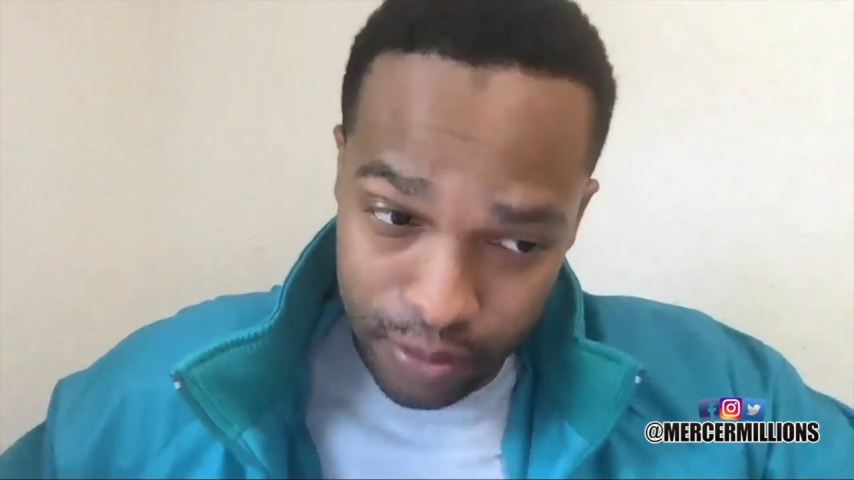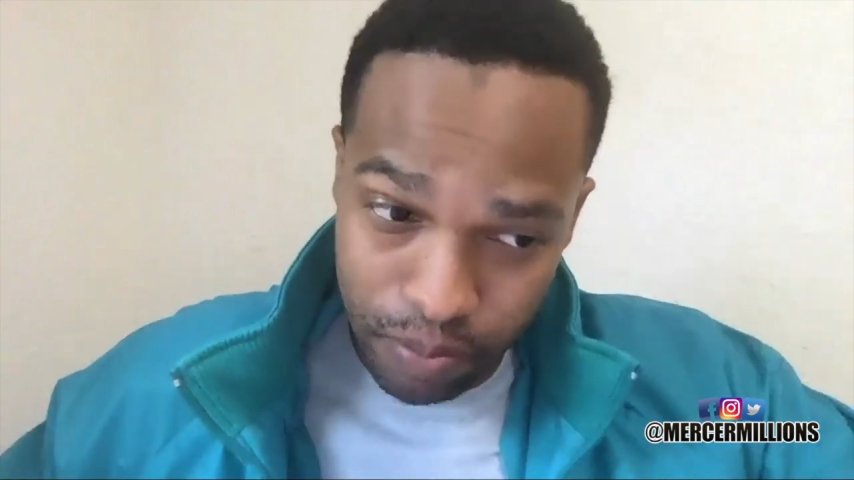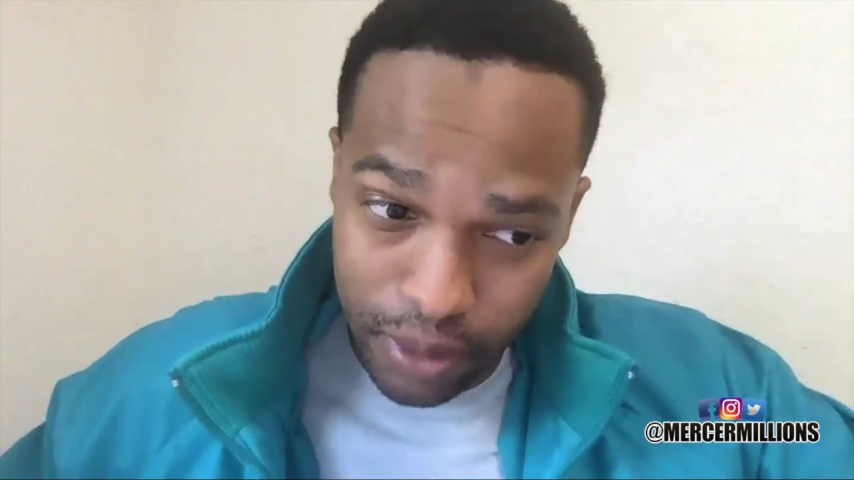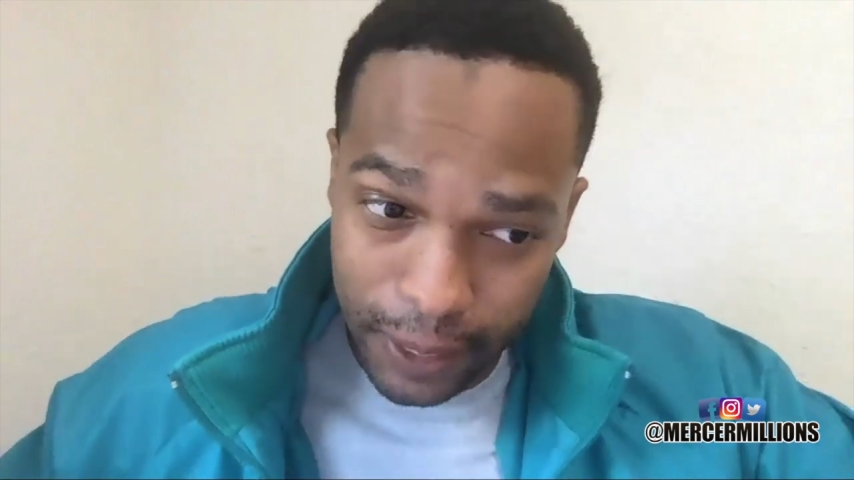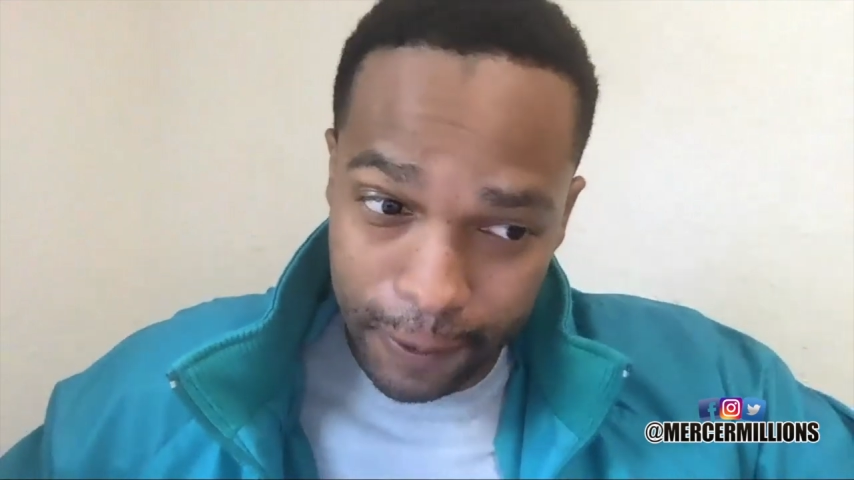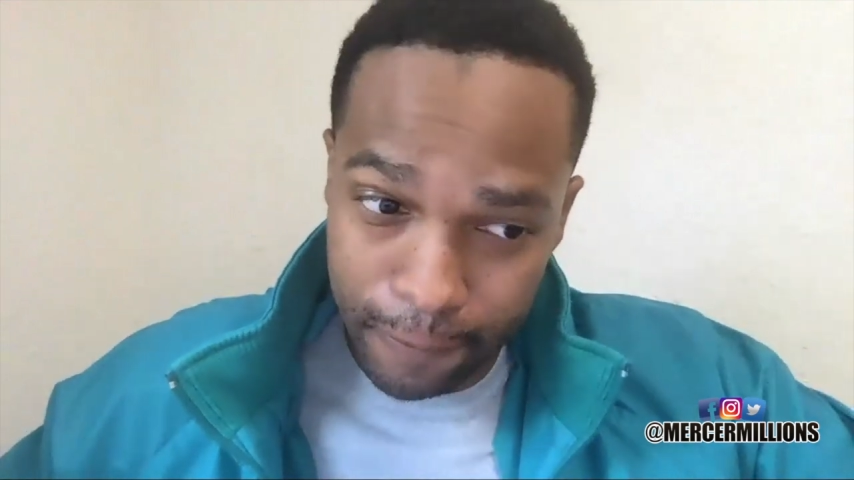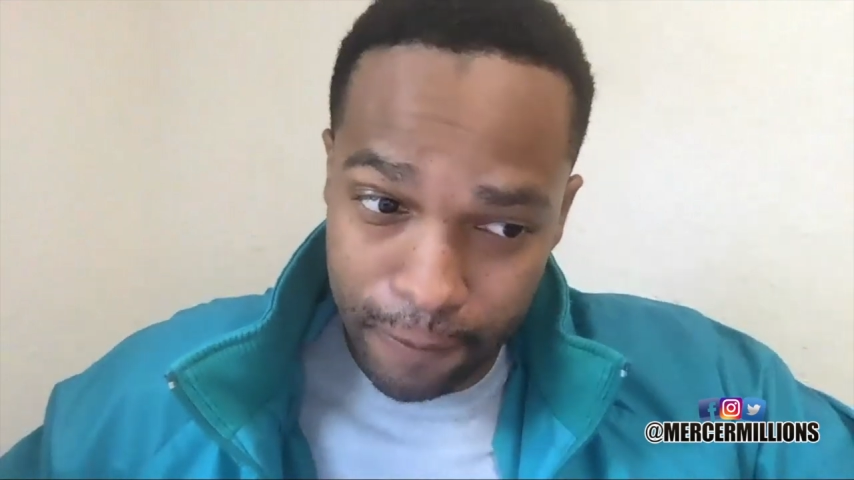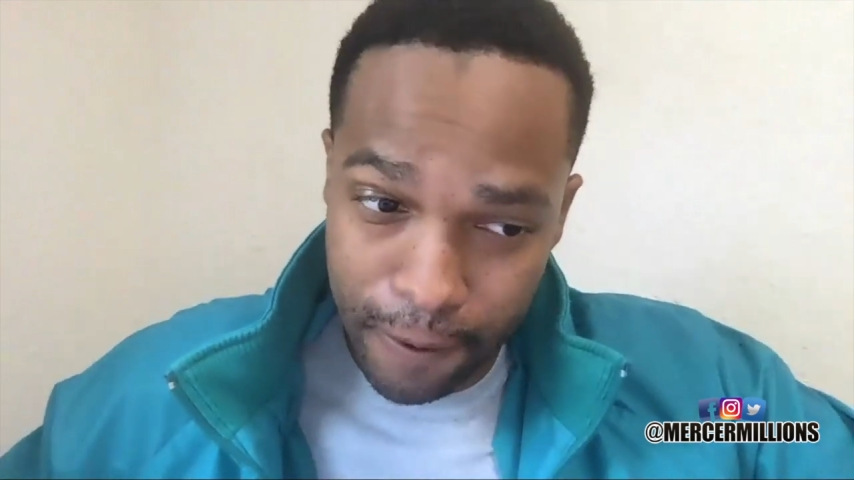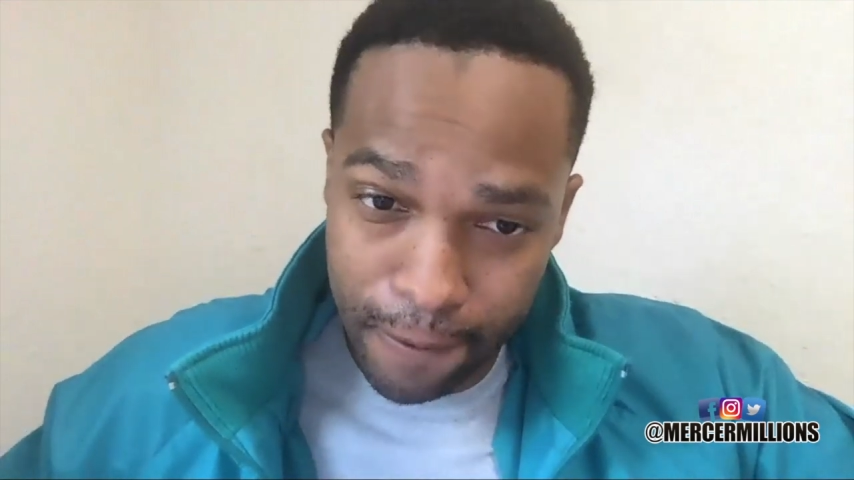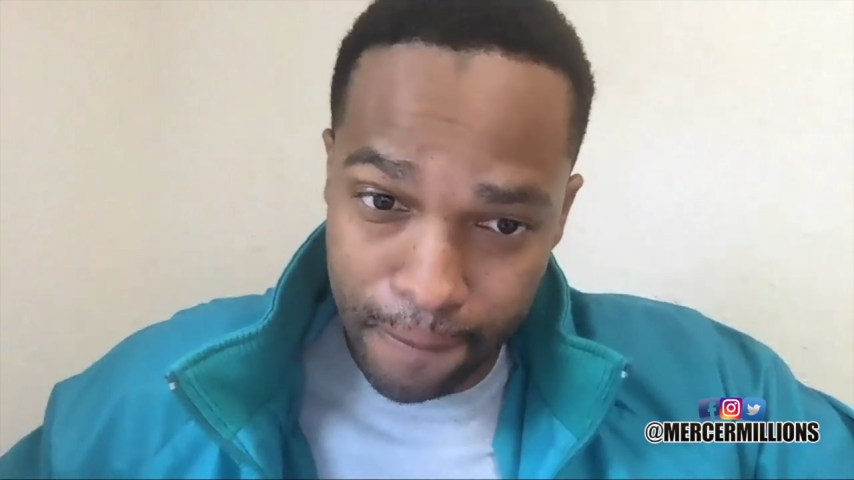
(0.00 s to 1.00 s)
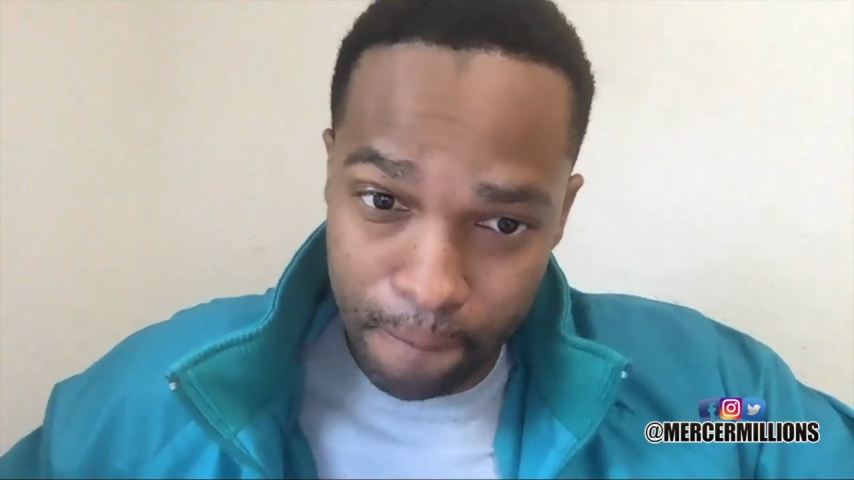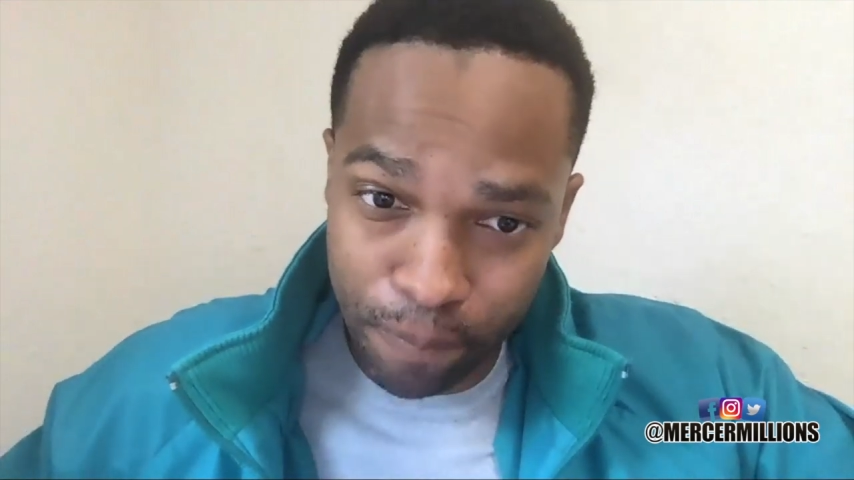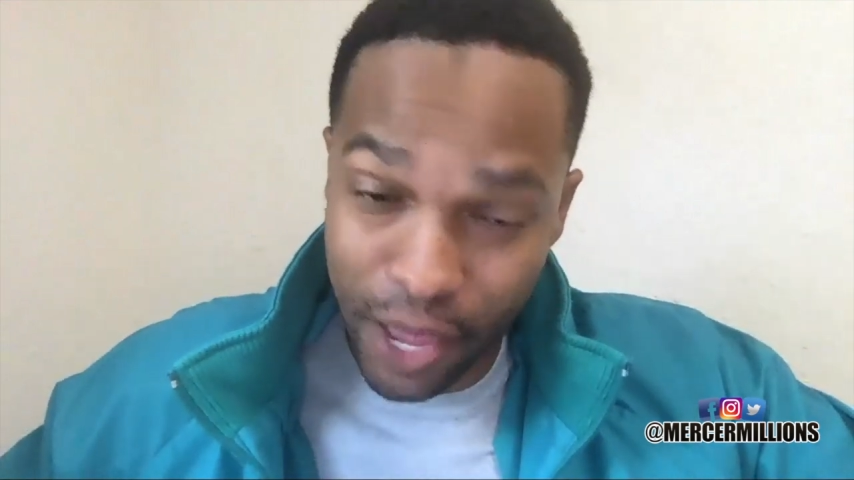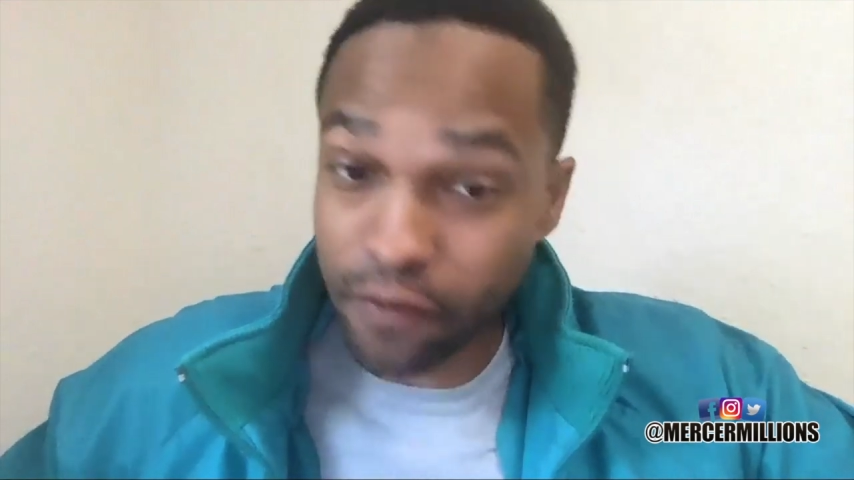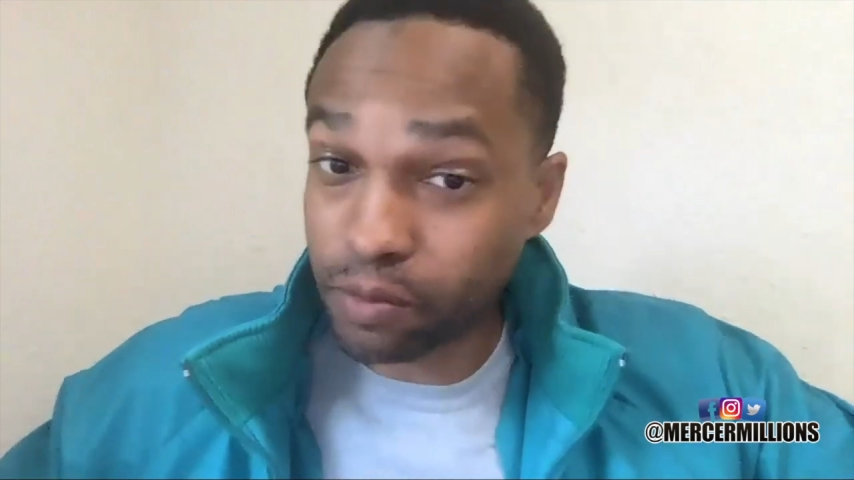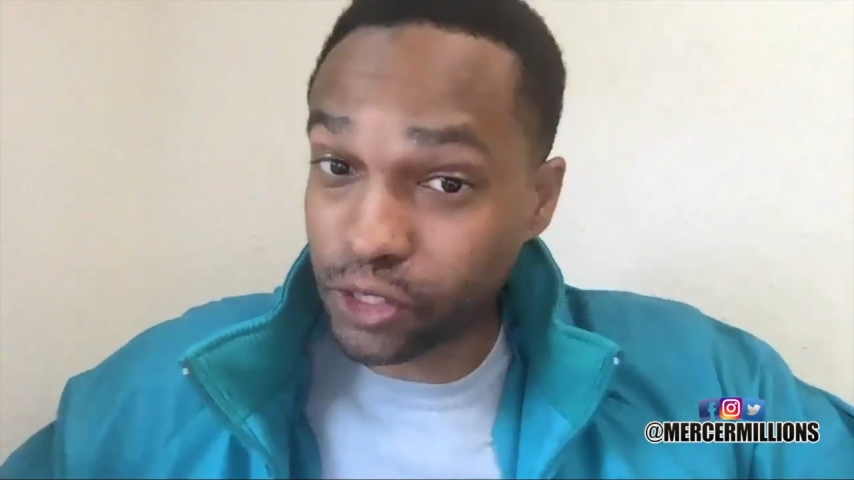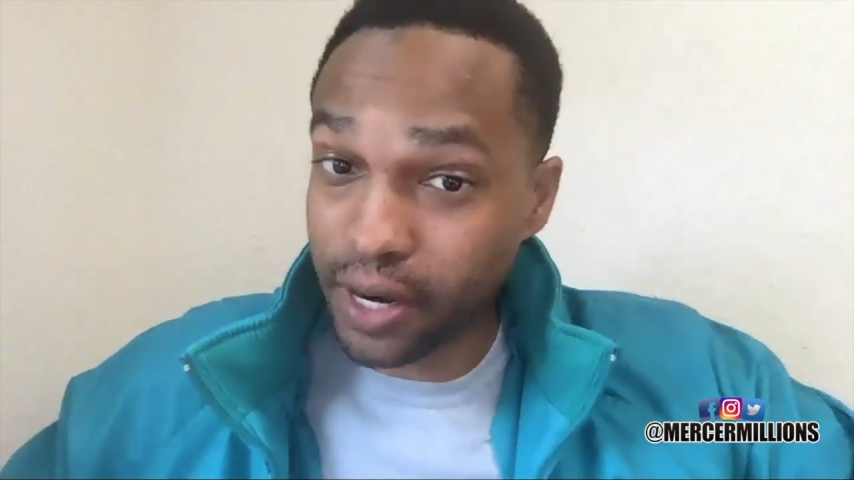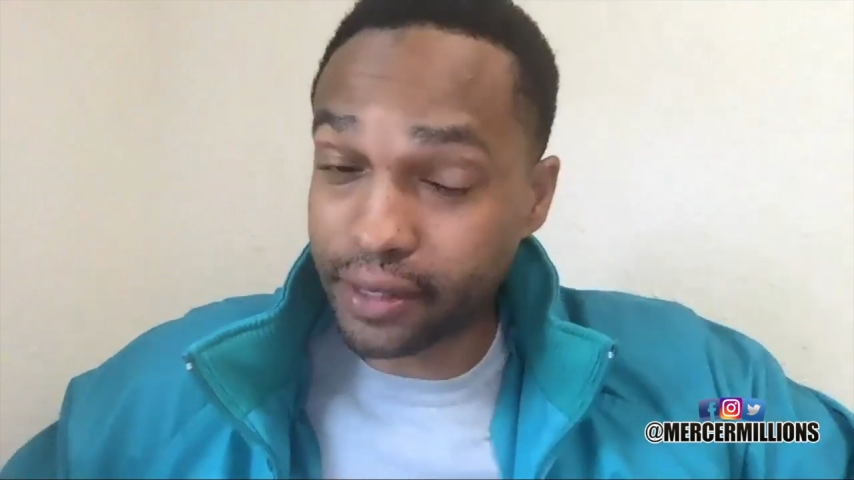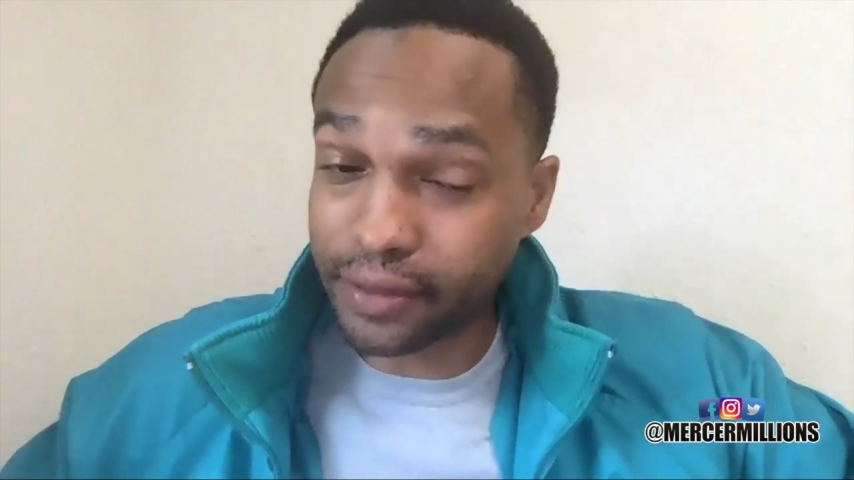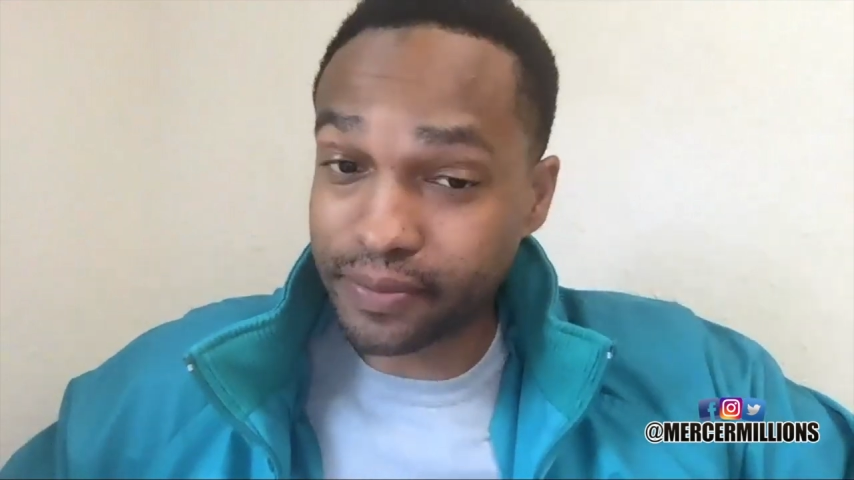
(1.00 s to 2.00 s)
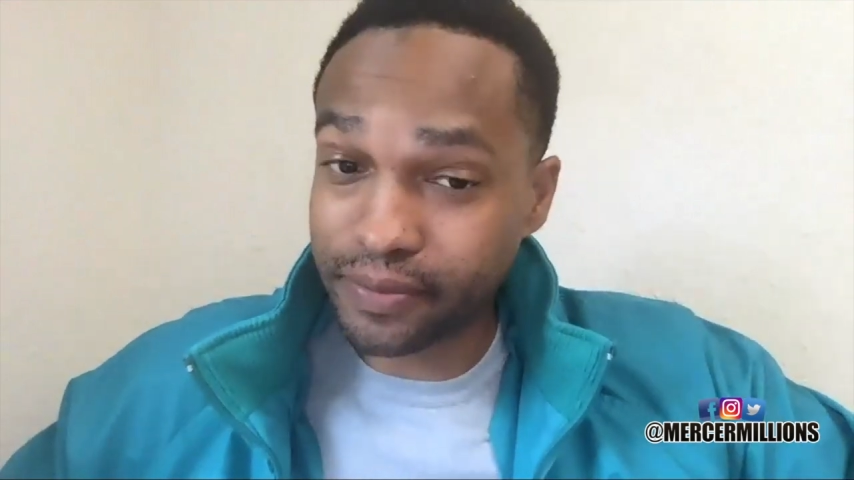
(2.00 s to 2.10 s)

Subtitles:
but not from trading.